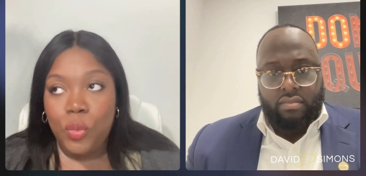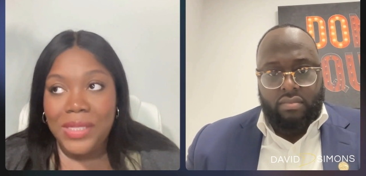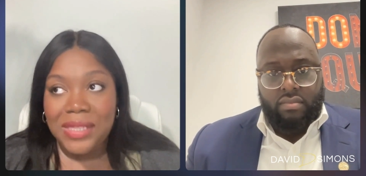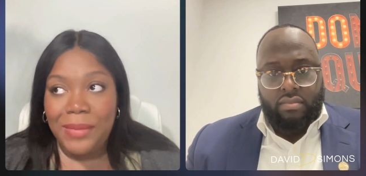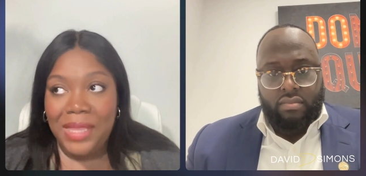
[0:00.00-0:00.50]

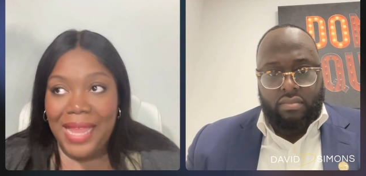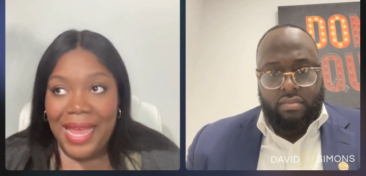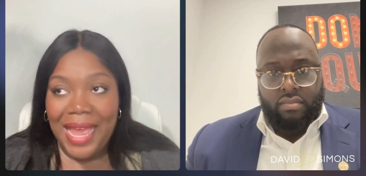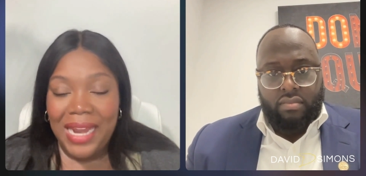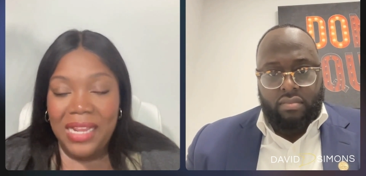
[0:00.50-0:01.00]
Speaker 1: doing something
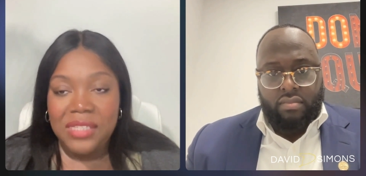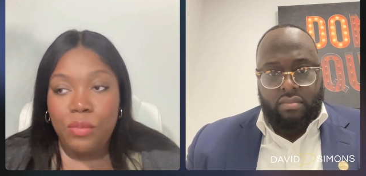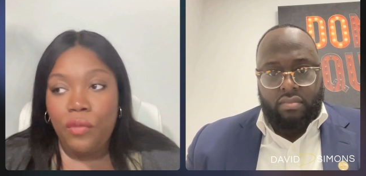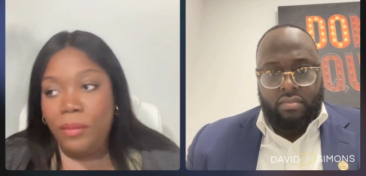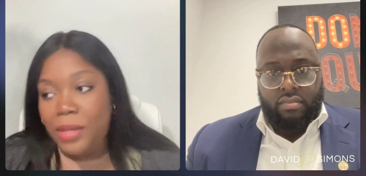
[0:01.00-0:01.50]
that kind of is
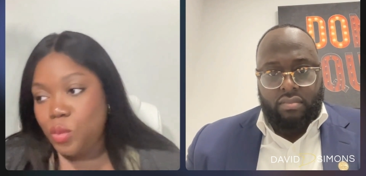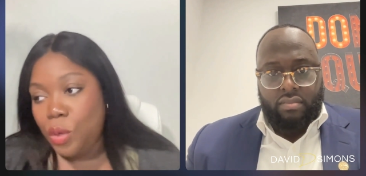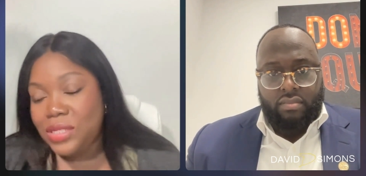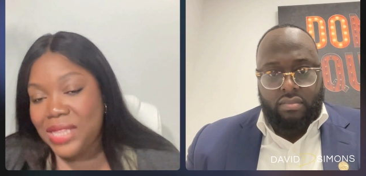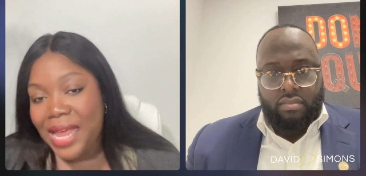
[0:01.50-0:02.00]
moving me
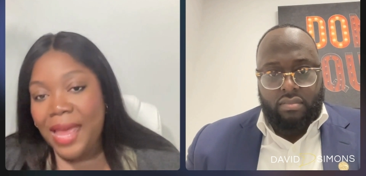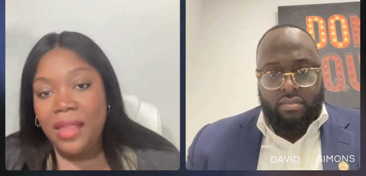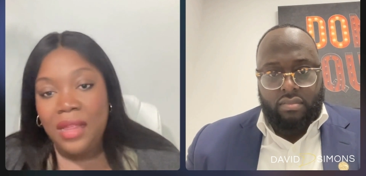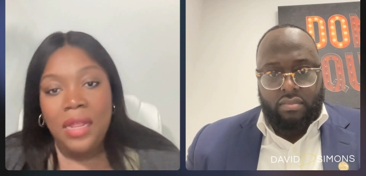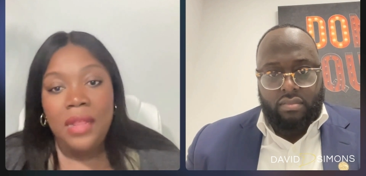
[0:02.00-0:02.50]
towards
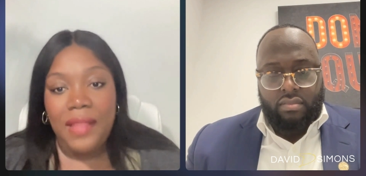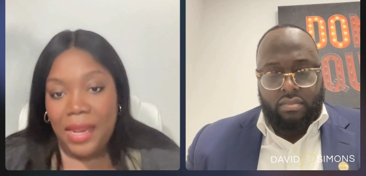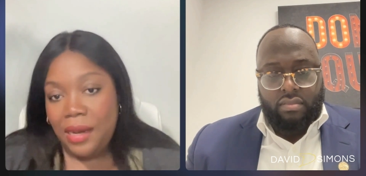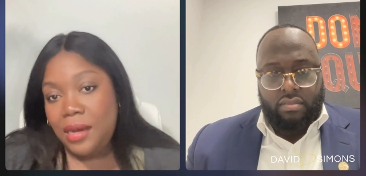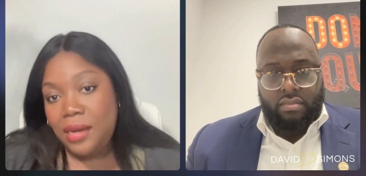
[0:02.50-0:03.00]
that,
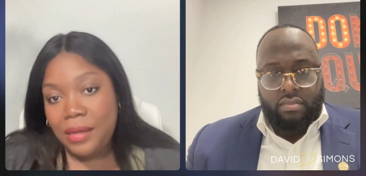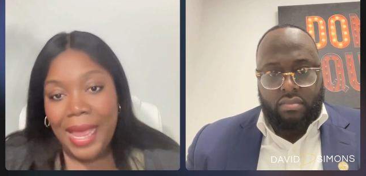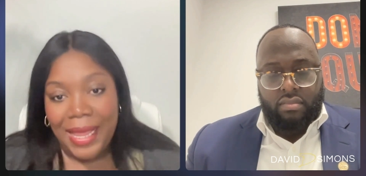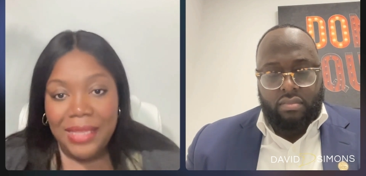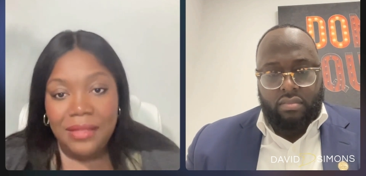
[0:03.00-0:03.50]
then
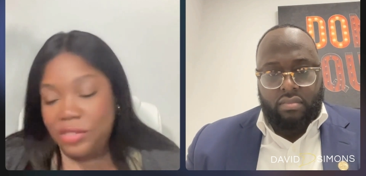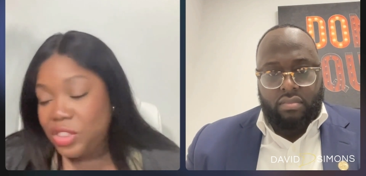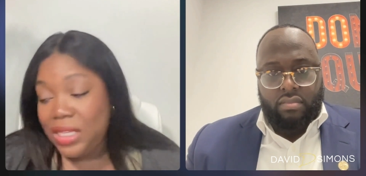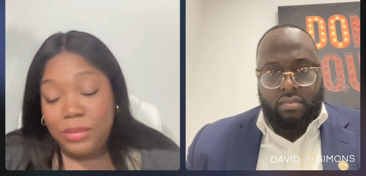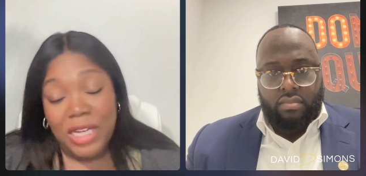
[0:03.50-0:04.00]
I
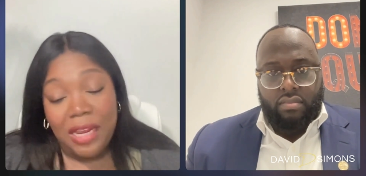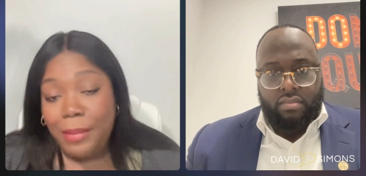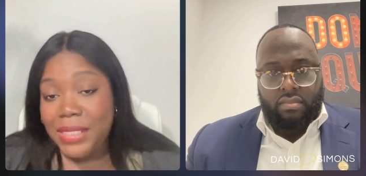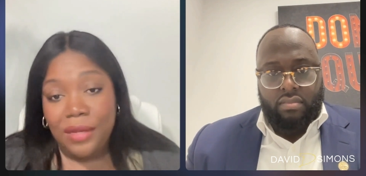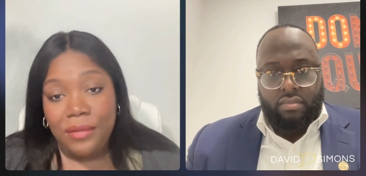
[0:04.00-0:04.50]
just keep
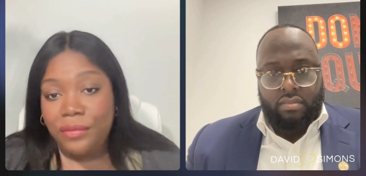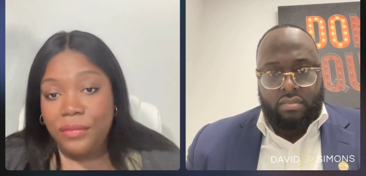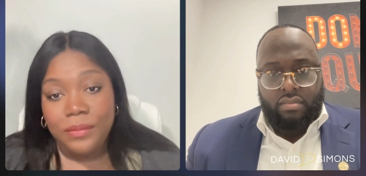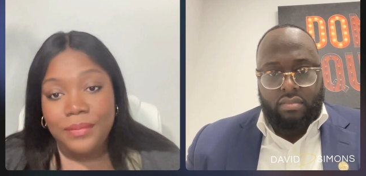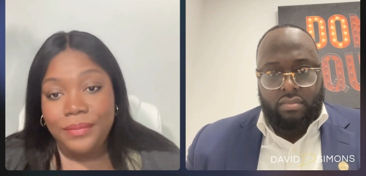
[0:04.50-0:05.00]
checking
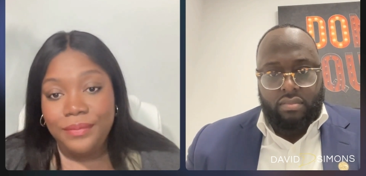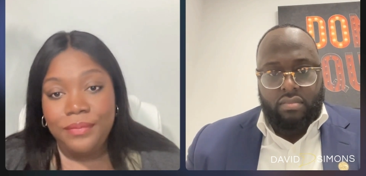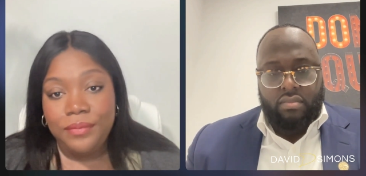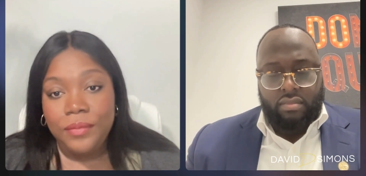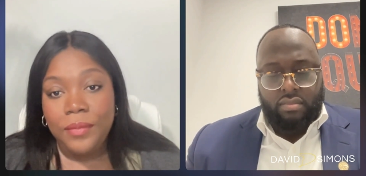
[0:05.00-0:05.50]
myself.
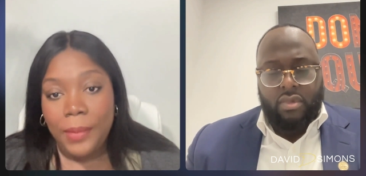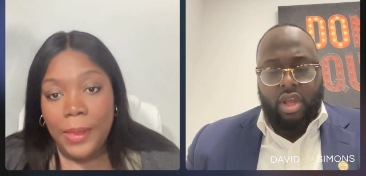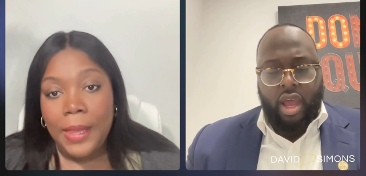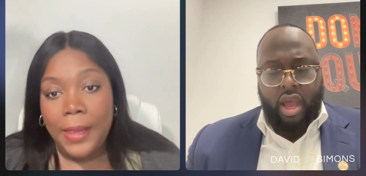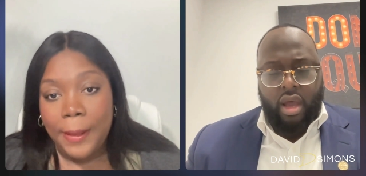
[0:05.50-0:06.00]

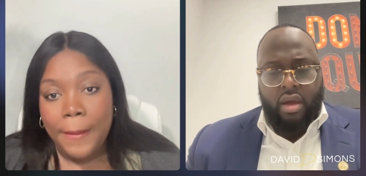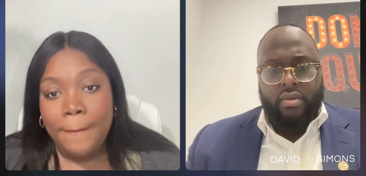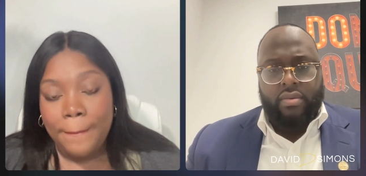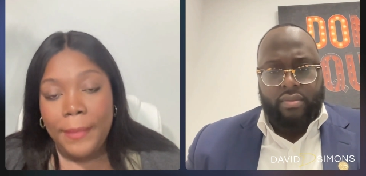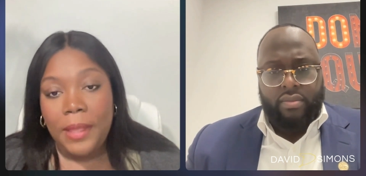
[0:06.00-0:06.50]
Speaker 2: Yeah.
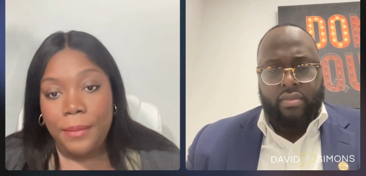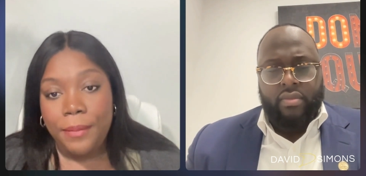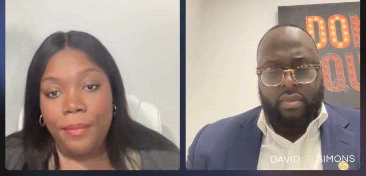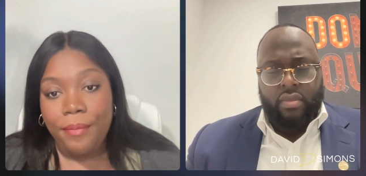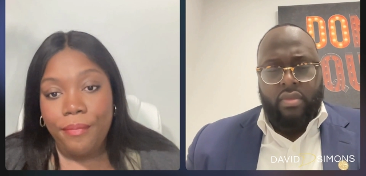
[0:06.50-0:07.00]
Yeah.
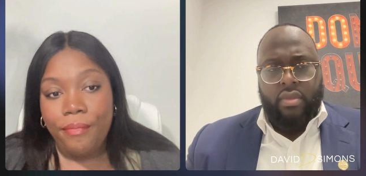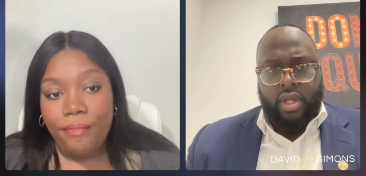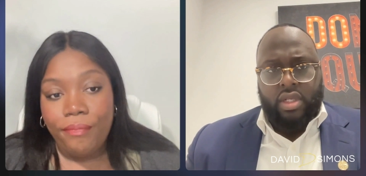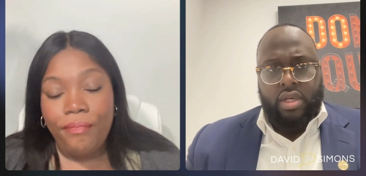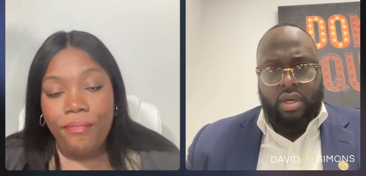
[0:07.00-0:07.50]

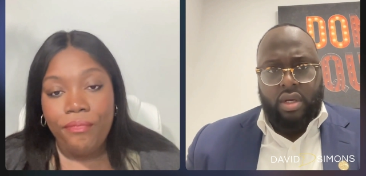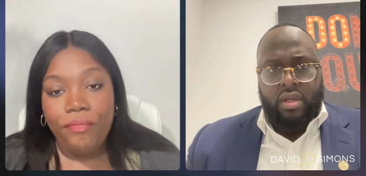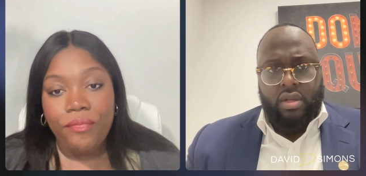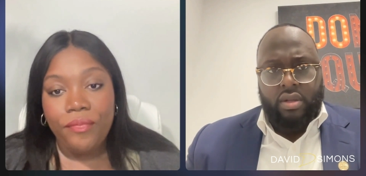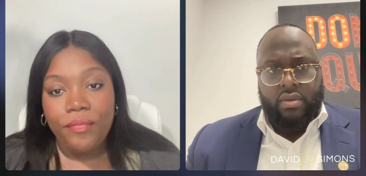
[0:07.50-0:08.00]
It's good.
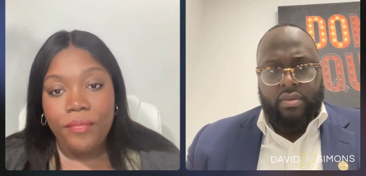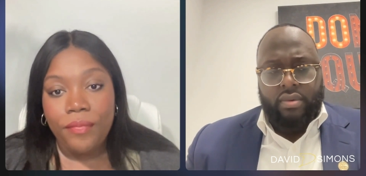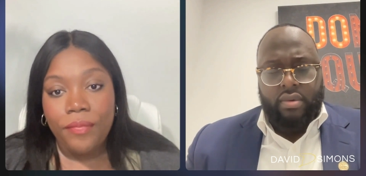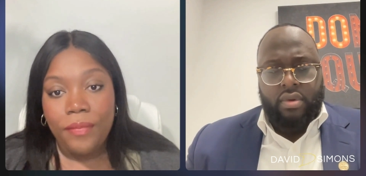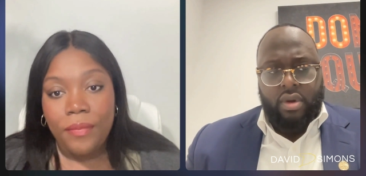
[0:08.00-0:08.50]

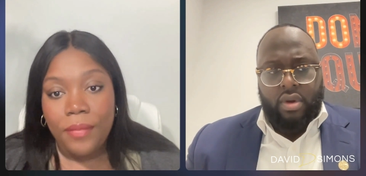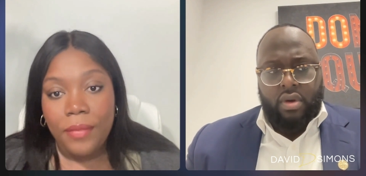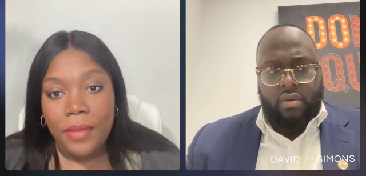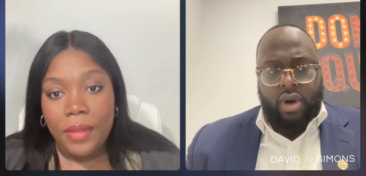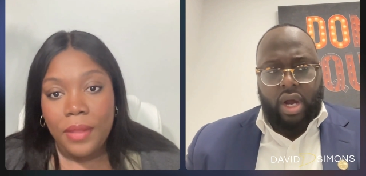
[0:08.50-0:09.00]

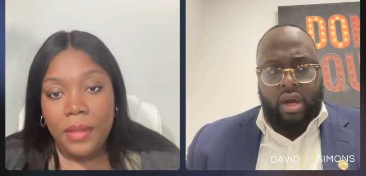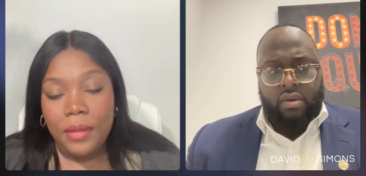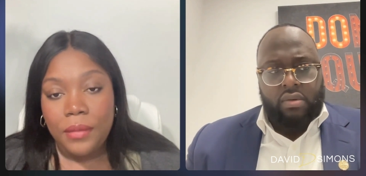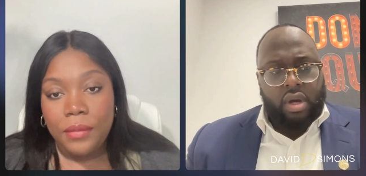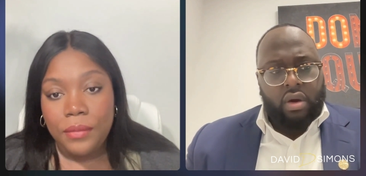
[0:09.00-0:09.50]
Wow.
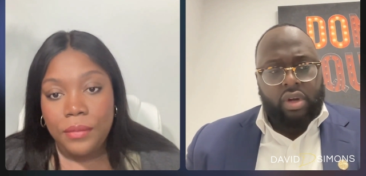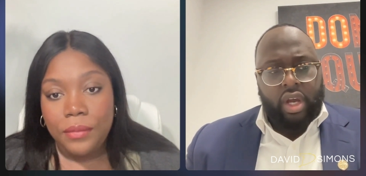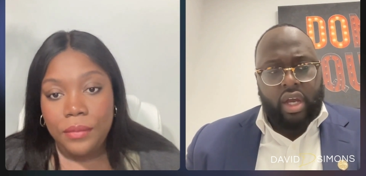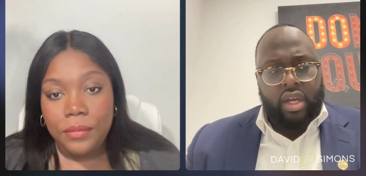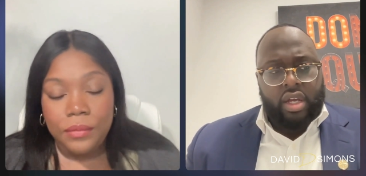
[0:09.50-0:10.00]

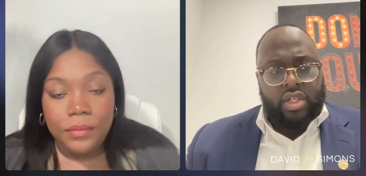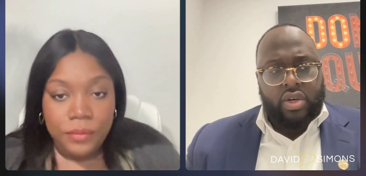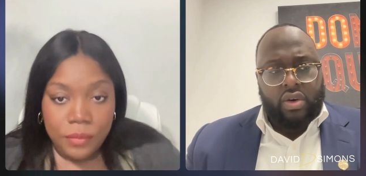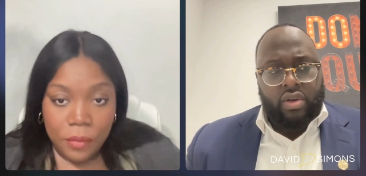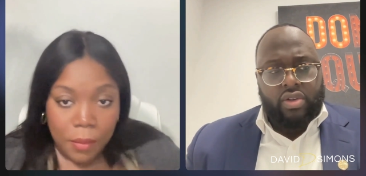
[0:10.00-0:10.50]
Okay.
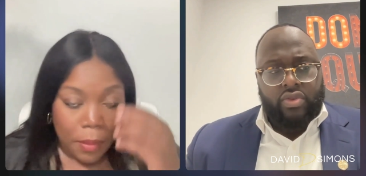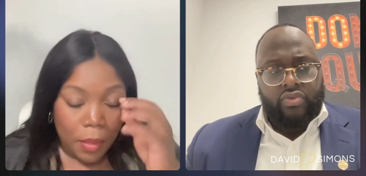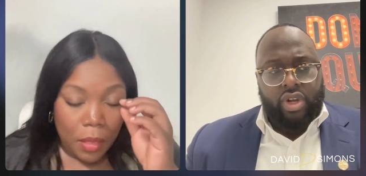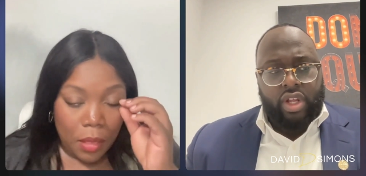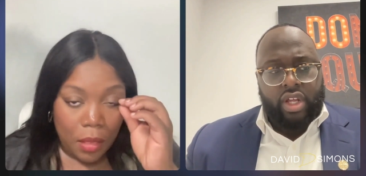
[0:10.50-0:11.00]
So
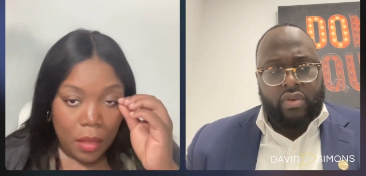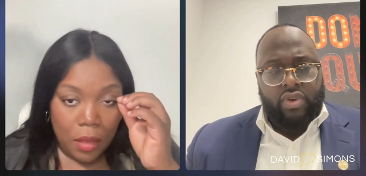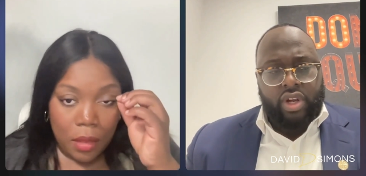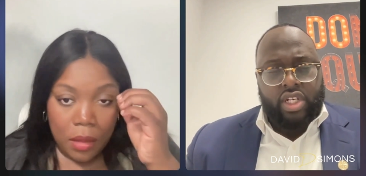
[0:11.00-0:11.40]
really really